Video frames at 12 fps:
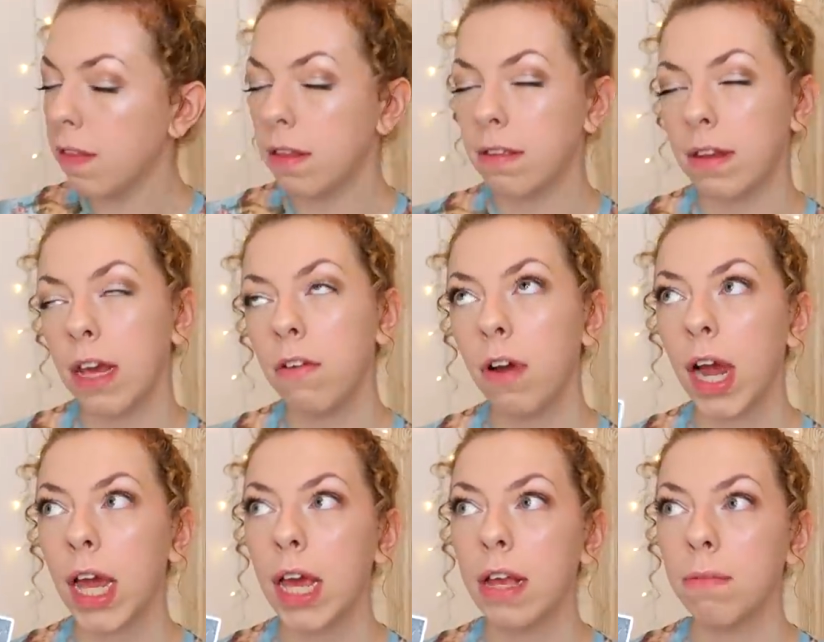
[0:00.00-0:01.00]
The
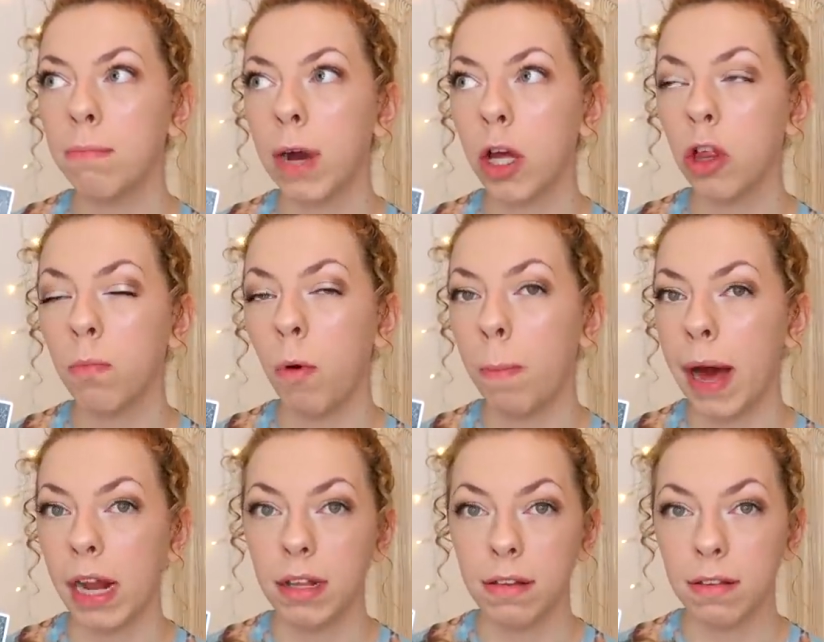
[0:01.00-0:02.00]
stingray is much more
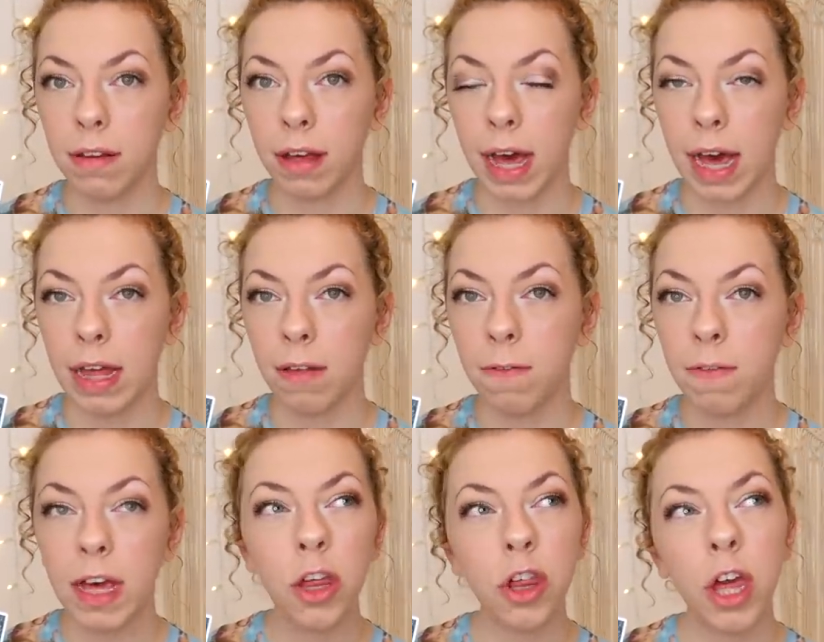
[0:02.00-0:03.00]
balanced, okay? The
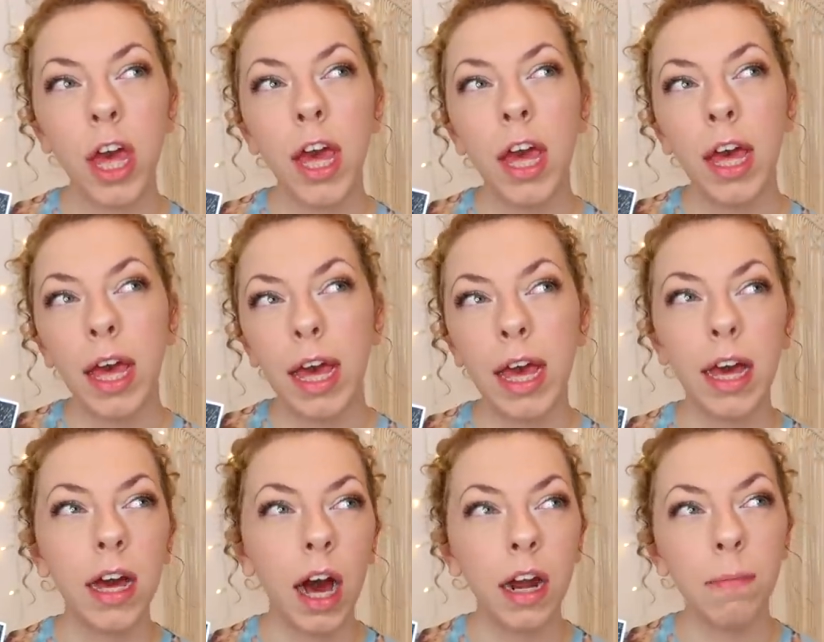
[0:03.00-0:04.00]
fish he
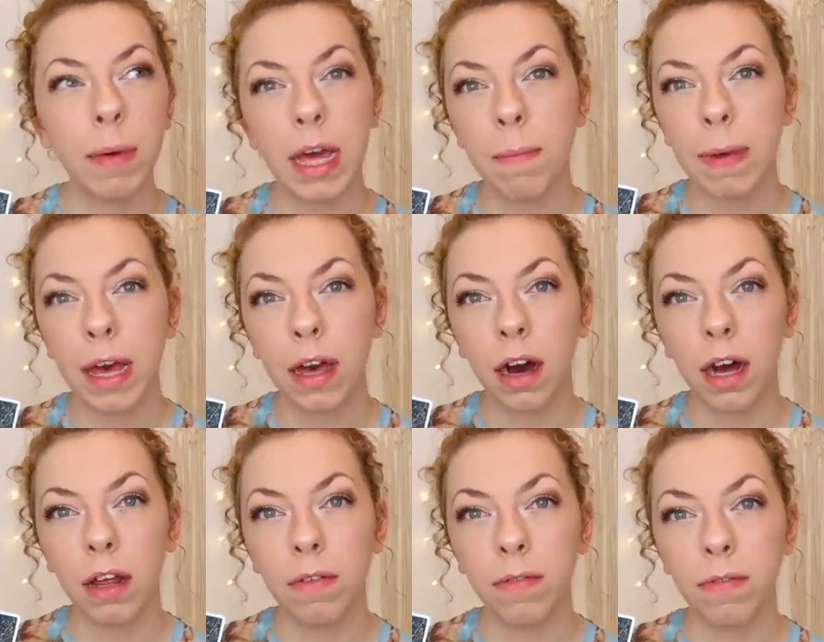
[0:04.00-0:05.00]
can kind of be a bit
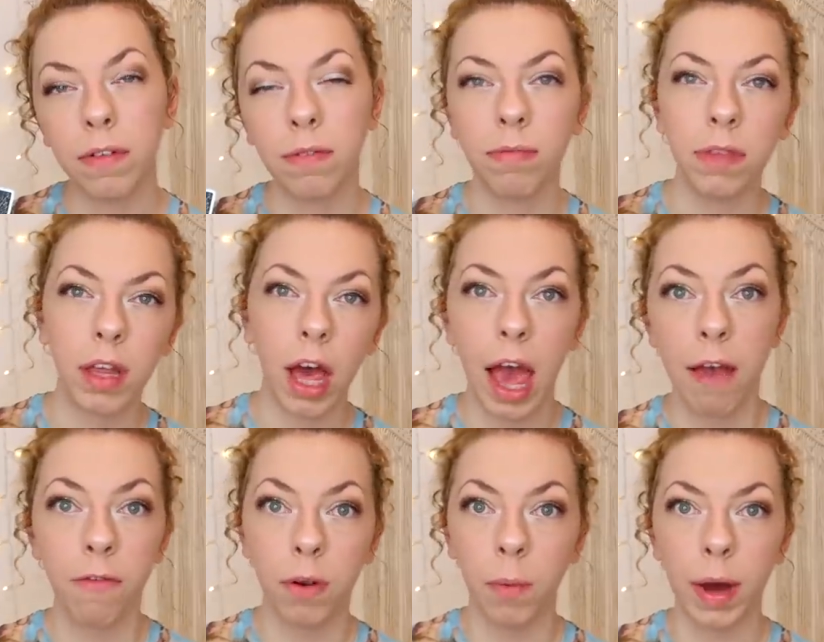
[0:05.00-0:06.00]
kind of
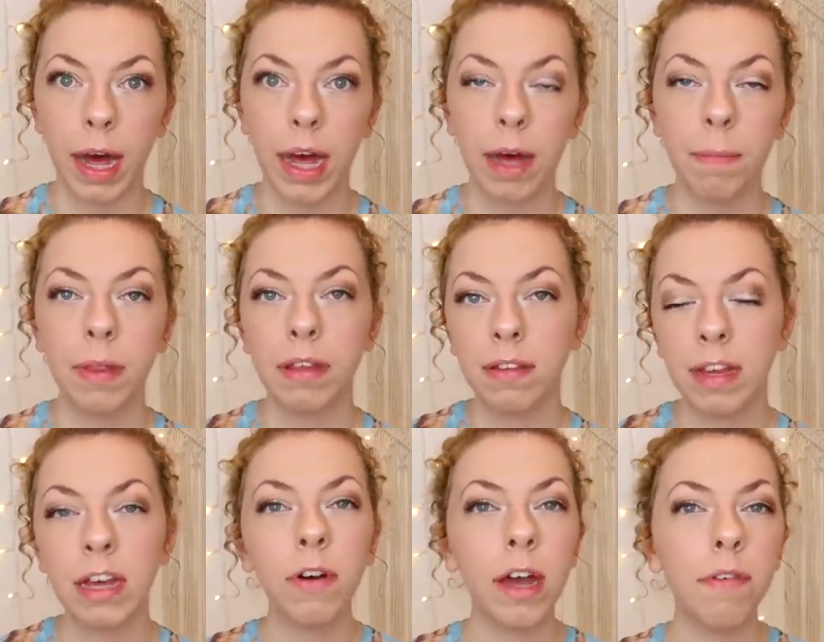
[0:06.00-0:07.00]
everywhere, but the
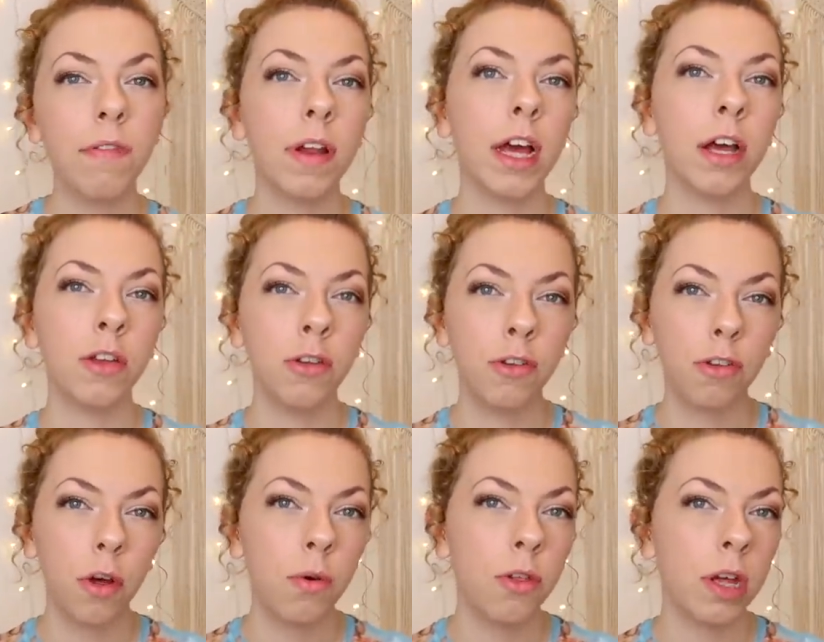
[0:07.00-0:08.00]
stingray I feel like are
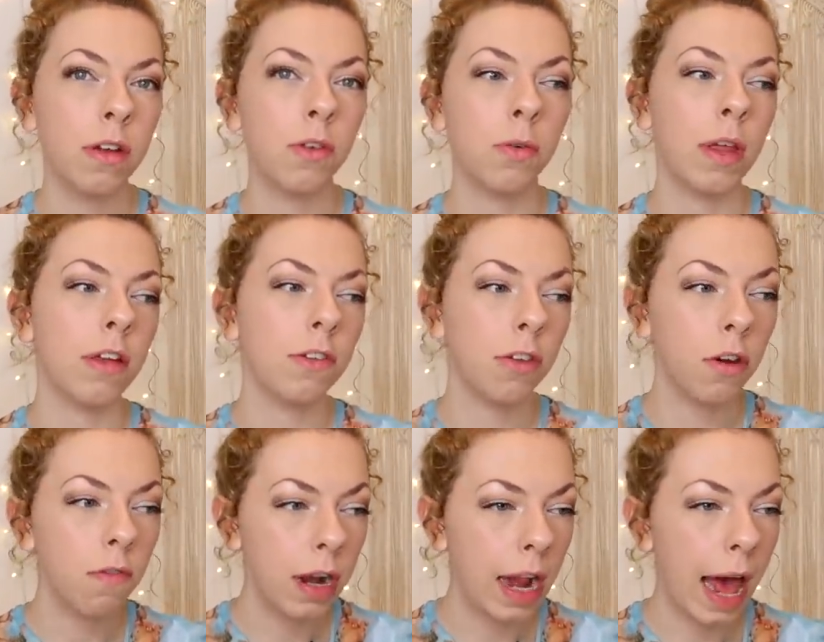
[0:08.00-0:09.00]
so gentle, they're so
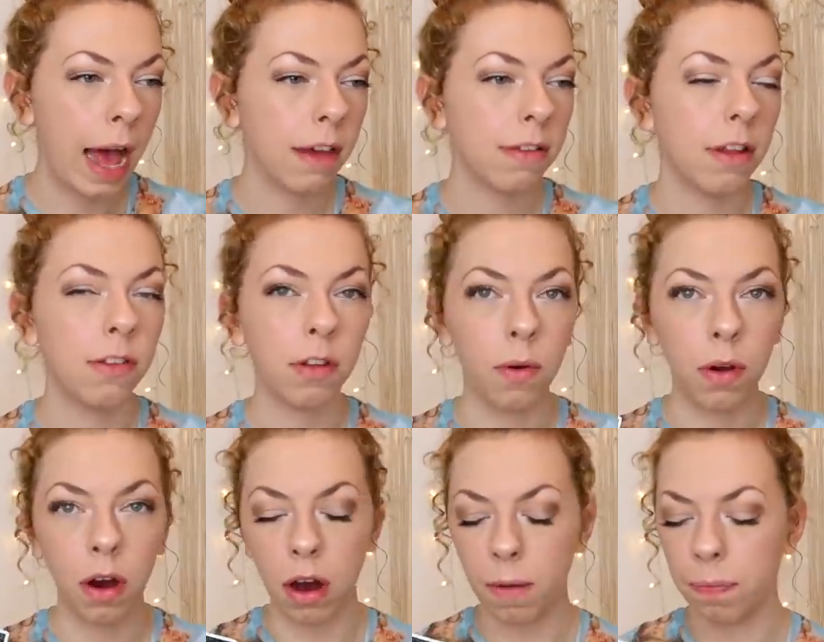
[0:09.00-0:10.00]
relaxed, they're so
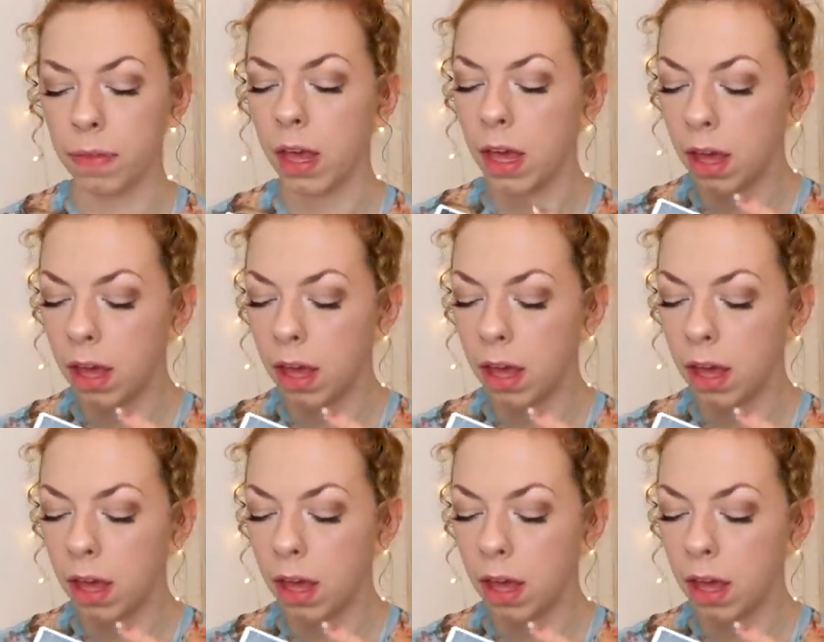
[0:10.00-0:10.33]
calm.